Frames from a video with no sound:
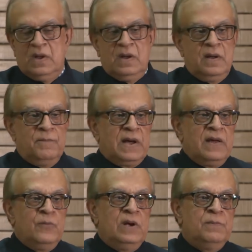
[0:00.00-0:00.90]
And by
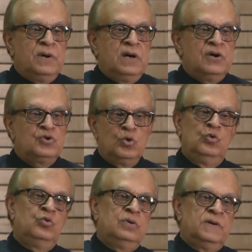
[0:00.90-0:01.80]
Wilber
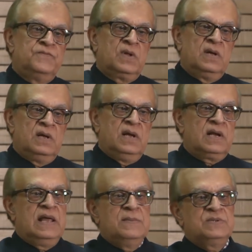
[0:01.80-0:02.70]
2, he
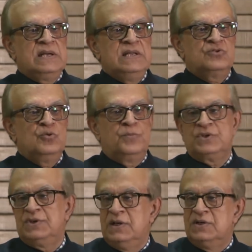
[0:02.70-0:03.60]
claims that he
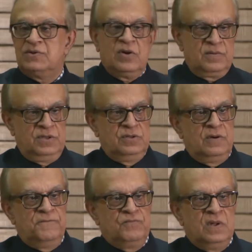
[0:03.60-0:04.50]
superseded Sri Aurobindo.
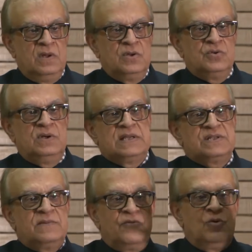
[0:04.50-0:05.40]
So he does
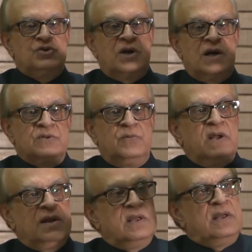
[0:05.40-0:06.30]
some flow charts where